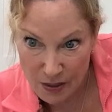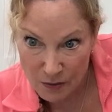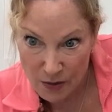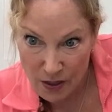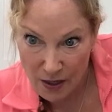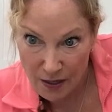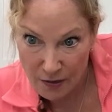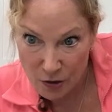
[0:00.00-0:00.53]
I think
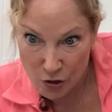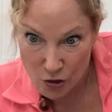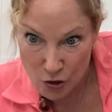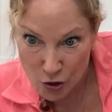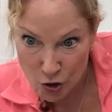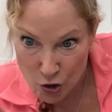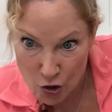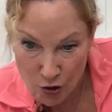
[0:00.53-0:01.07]

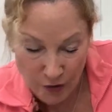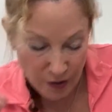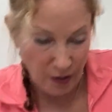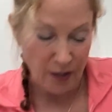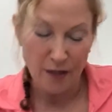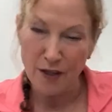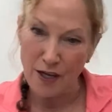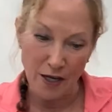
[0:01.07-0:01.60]

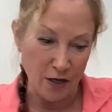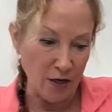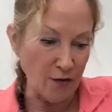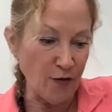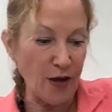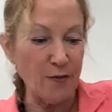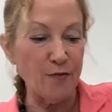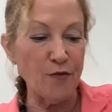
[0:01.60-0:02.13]
I got it.
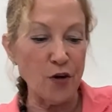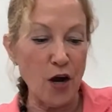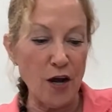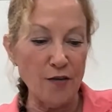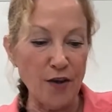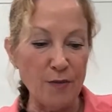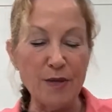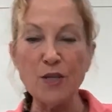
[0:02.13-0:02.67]
If
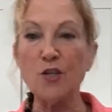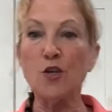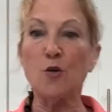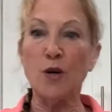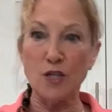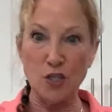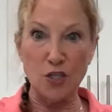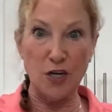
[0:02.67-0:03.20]
I missed your
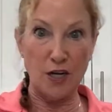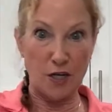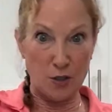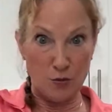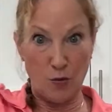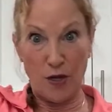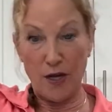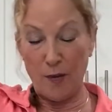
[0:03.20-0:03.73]
question and it's
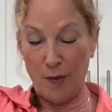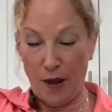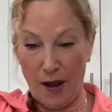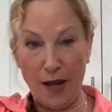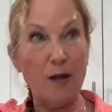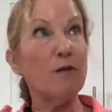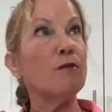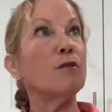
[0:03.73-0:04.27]
way up
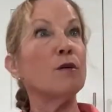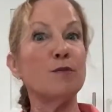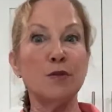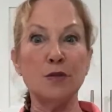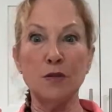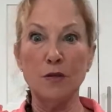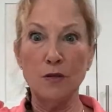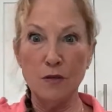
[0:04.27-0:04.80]
high, oops.